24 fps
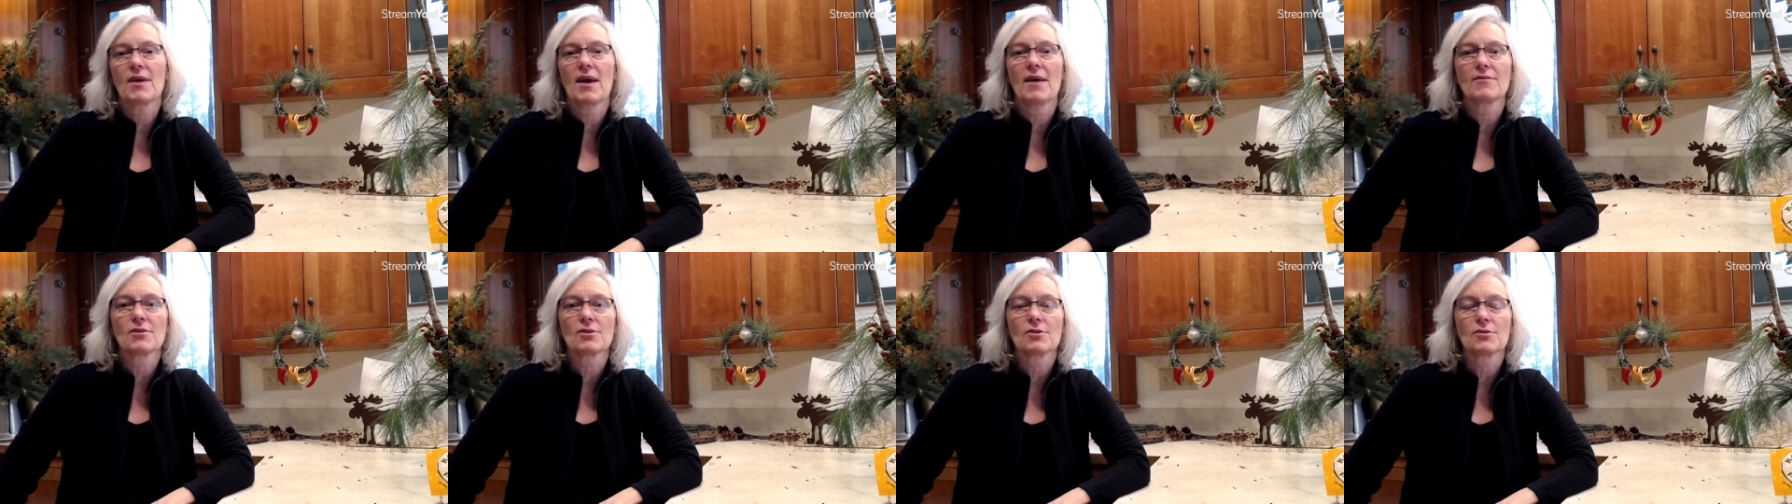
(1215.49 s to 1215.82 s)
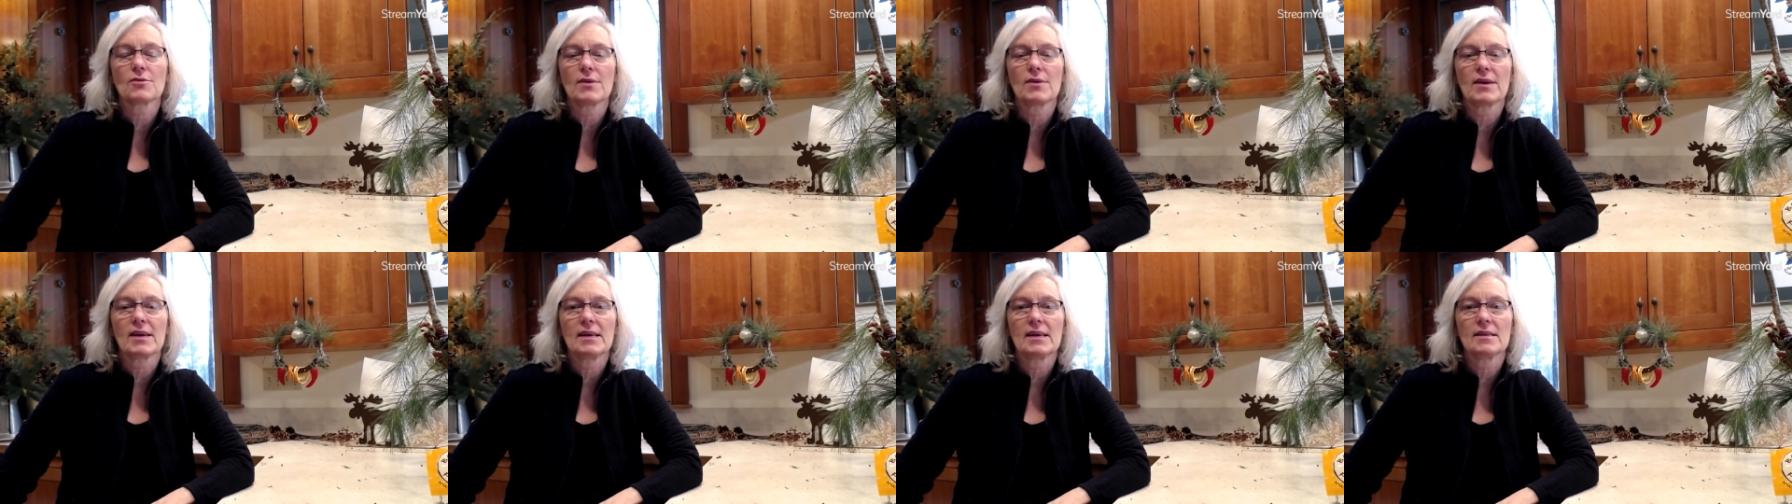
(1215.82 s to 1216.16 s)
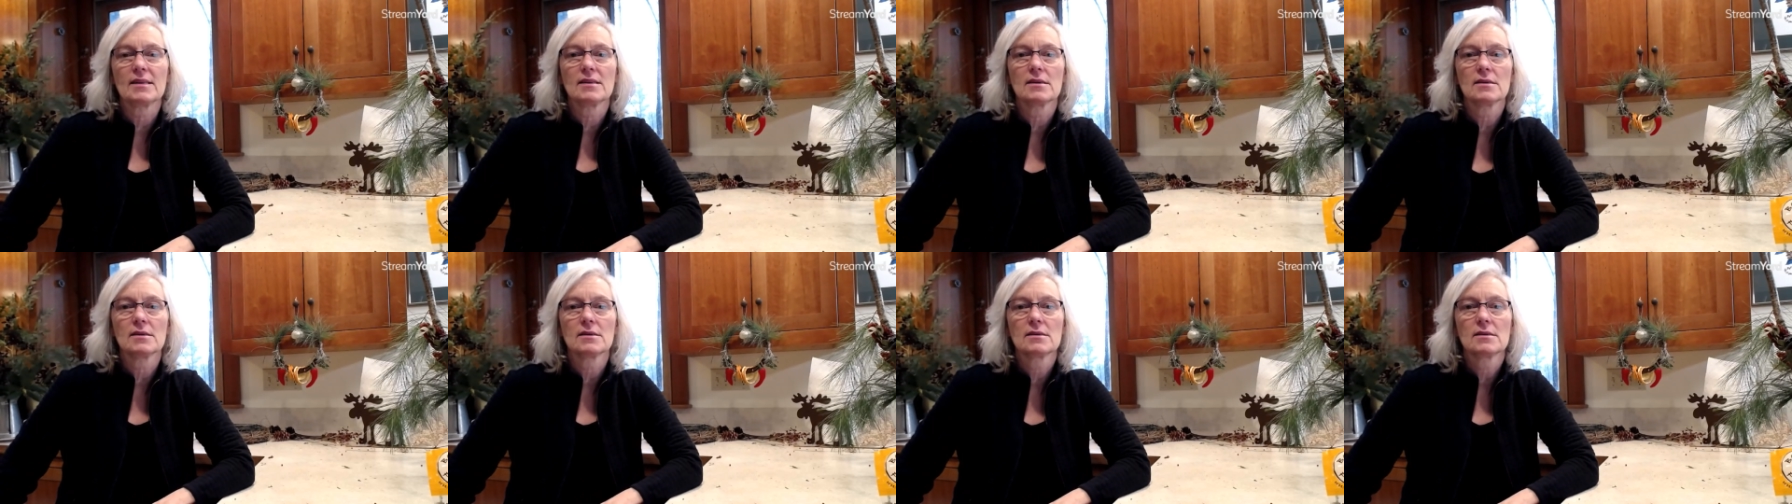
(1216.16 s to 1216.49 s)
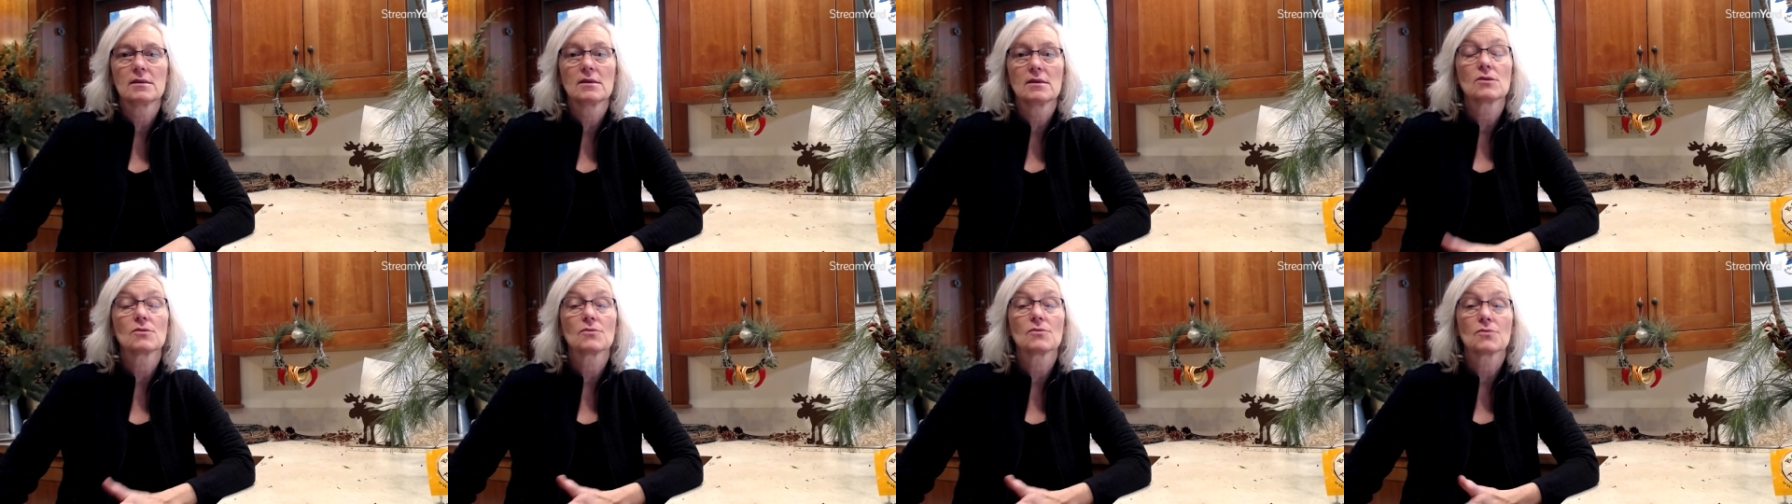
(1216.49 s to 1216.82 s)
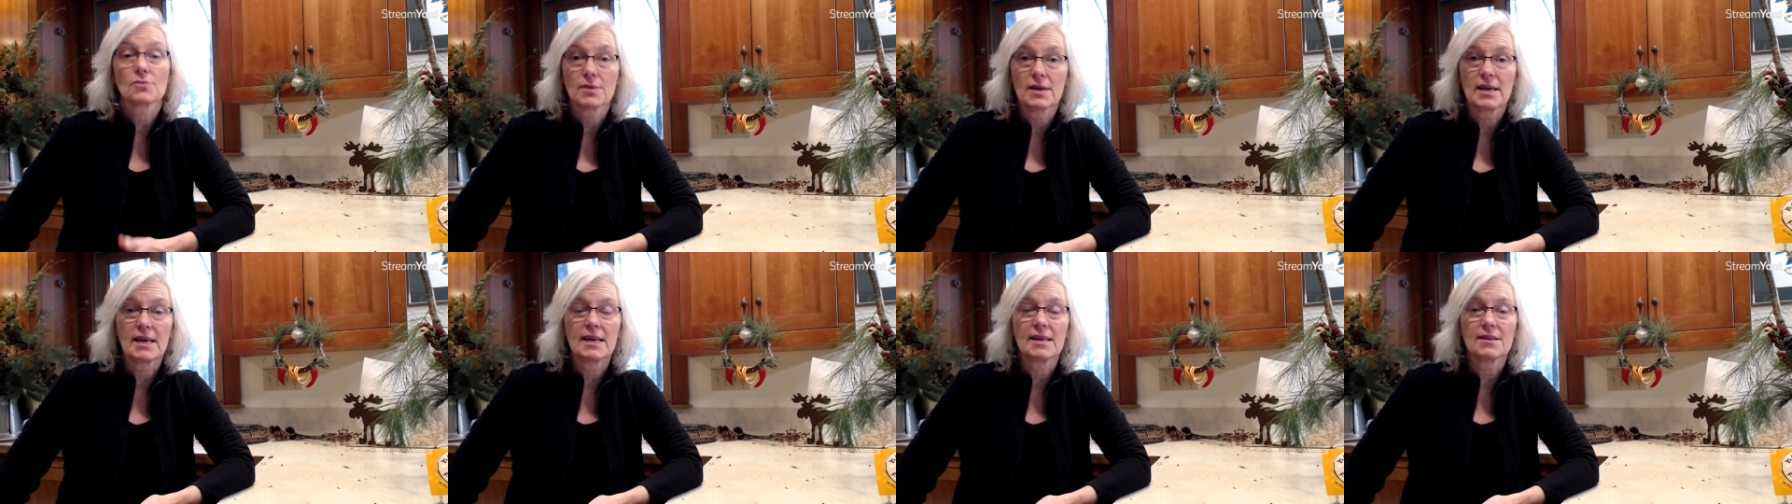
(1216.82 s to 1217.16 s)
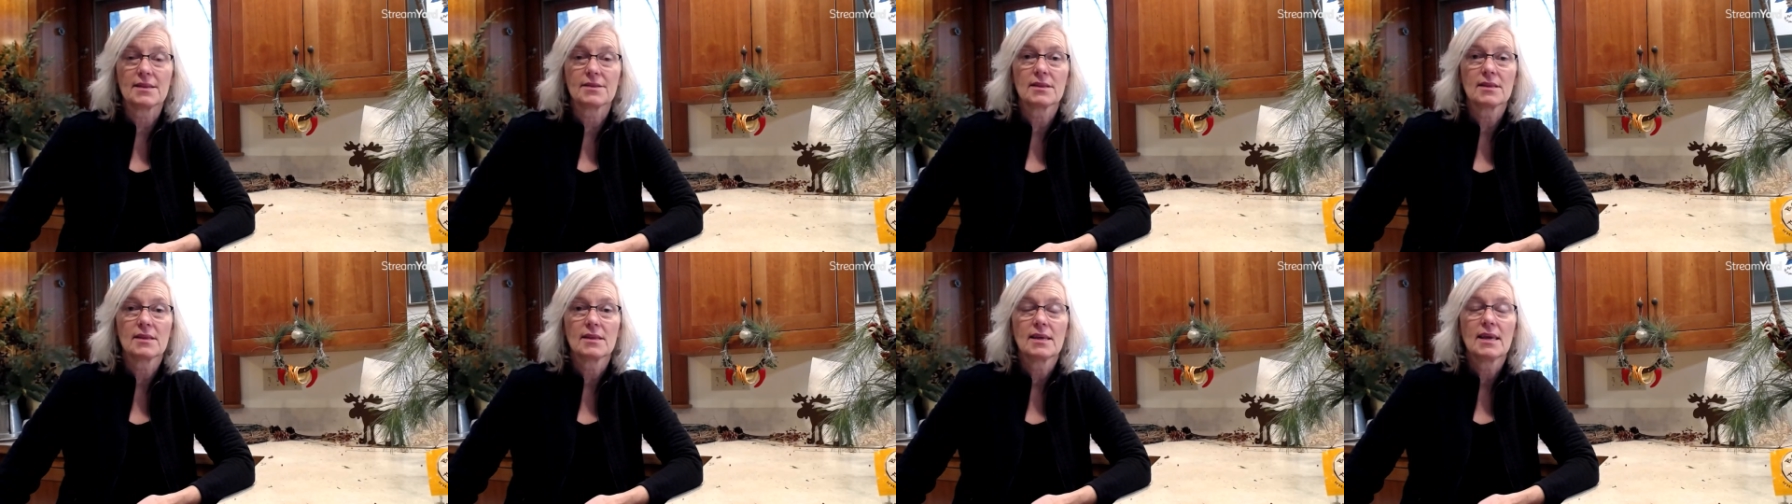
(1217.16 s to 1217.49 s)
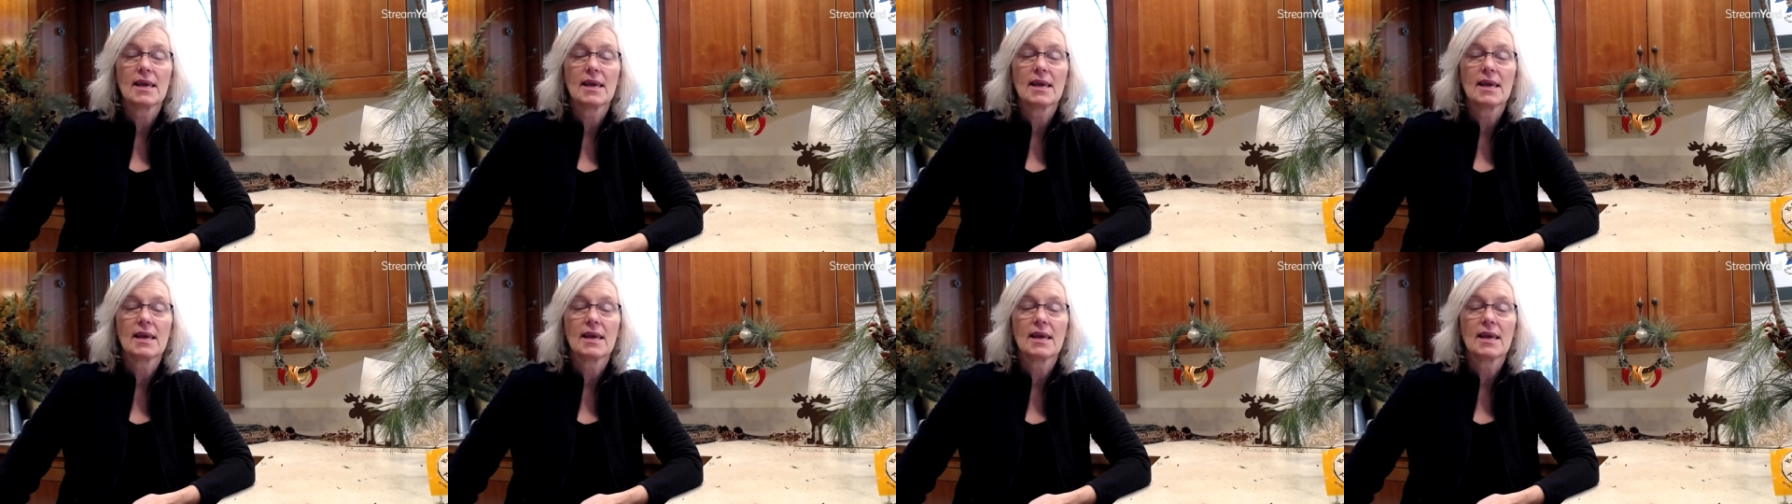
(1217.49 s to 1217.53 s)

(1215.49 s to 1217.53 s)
evergreen wreath.